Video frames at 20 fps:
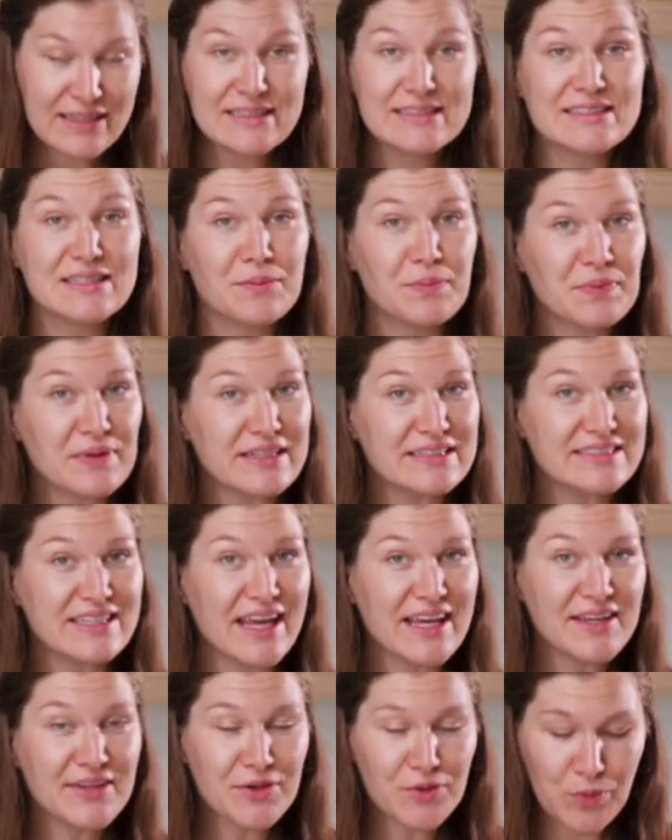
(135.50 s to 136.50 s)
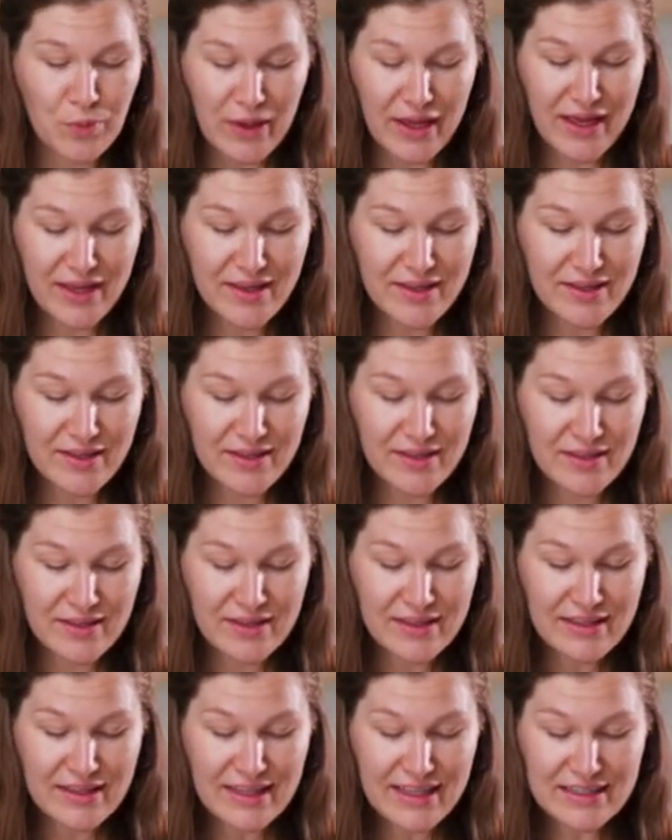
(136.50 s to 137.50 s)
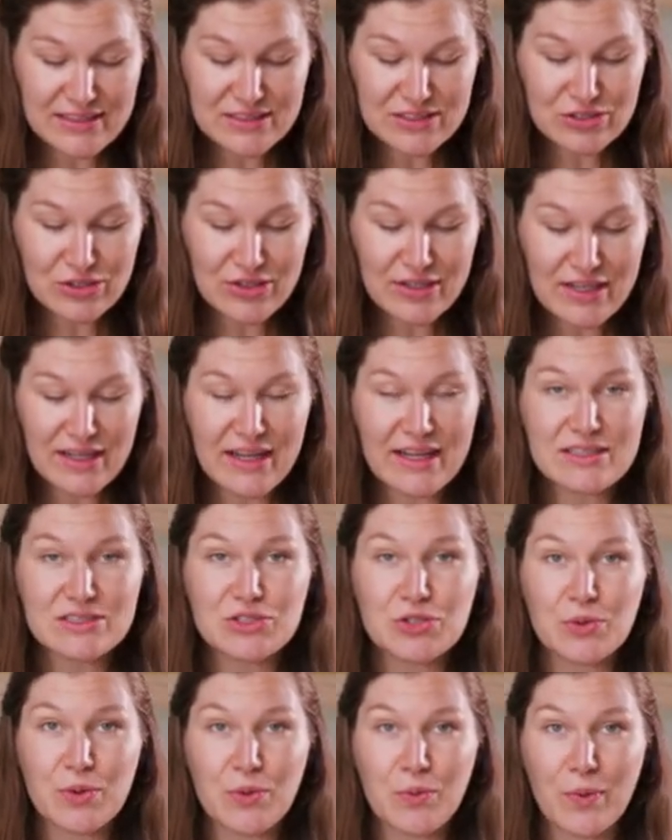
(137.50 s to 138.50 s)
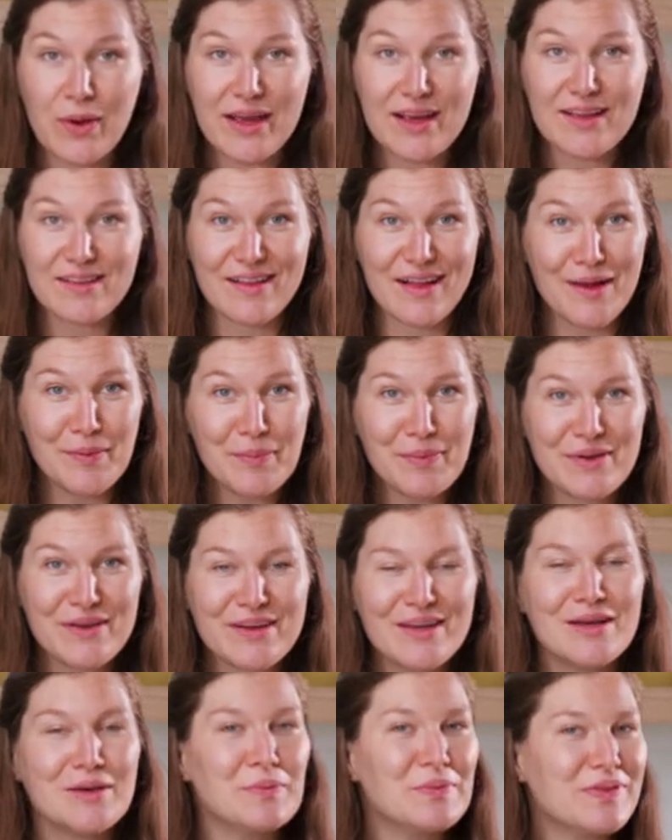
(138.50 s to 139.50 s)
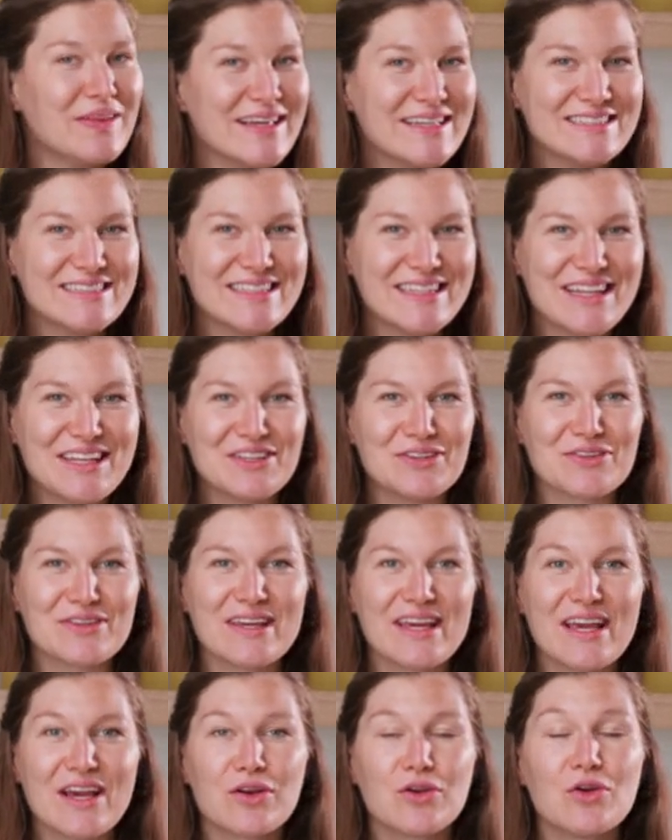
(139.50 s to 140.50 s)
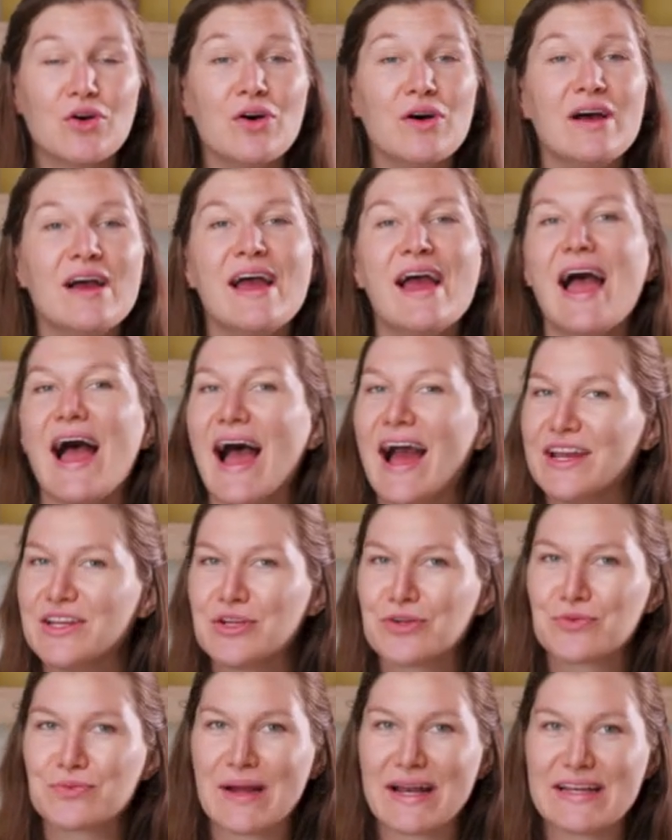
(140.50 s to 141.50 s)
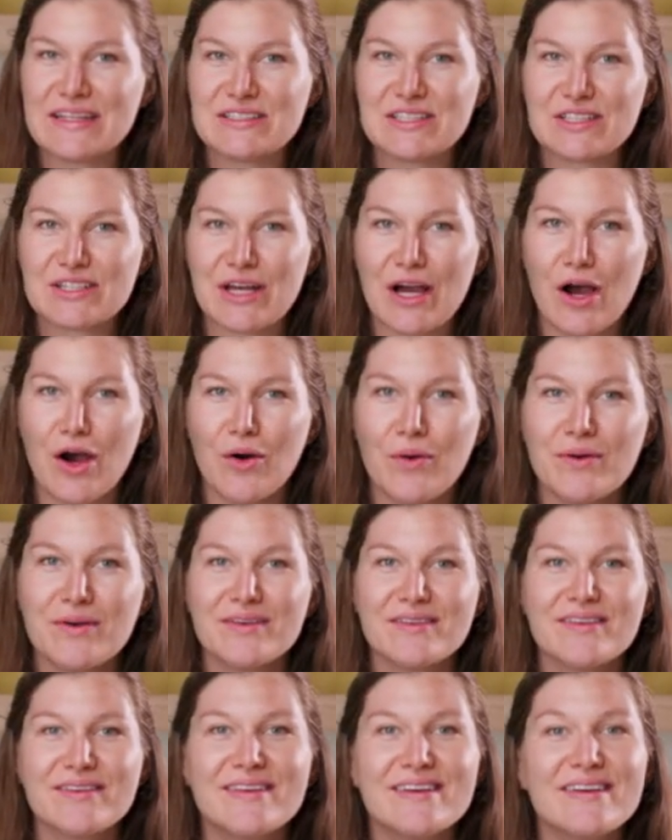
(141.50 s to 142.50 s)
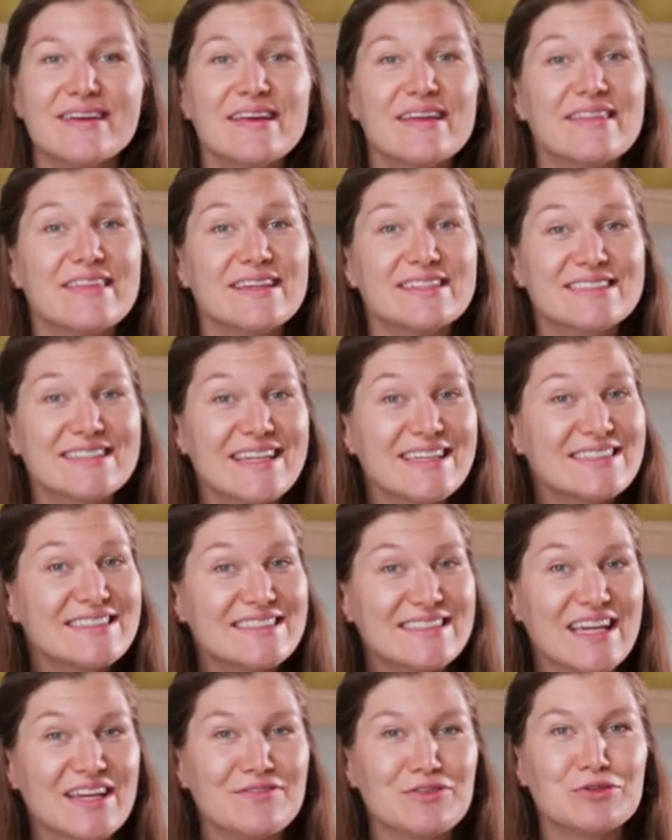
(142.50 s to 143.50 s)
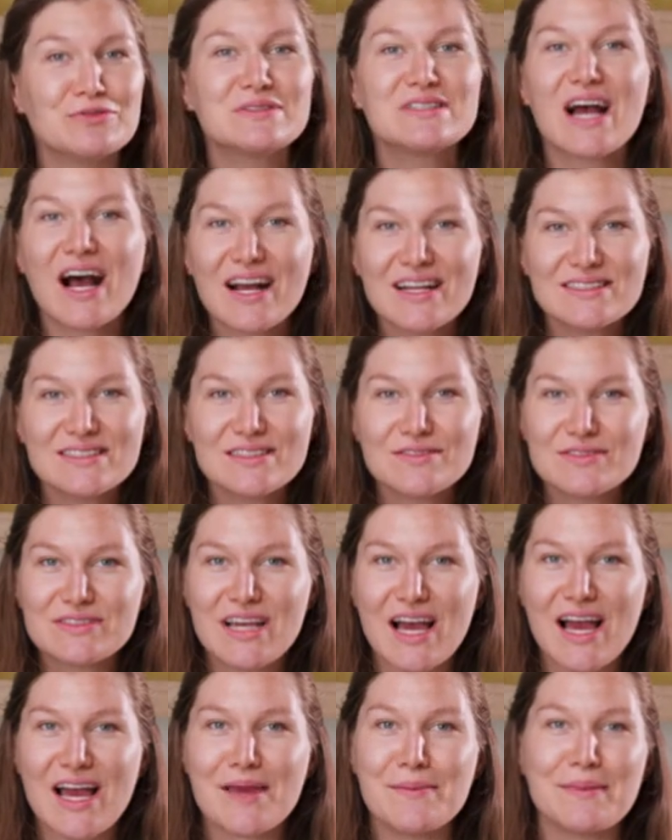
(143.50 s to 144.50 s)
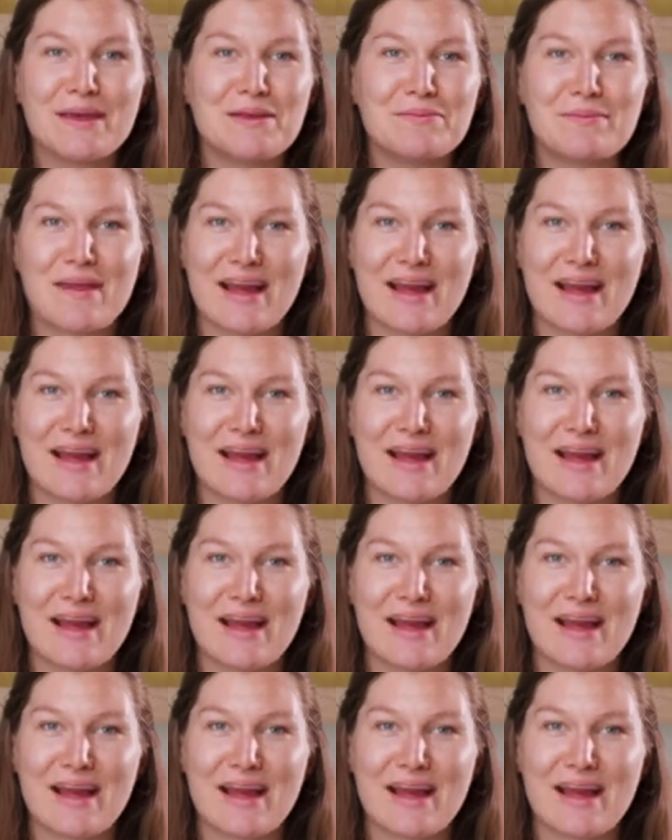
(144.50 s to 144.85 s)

Simply take your wick, insert it into a wick clip, place it in your candle, and you're ready to go. This can save you tons of time in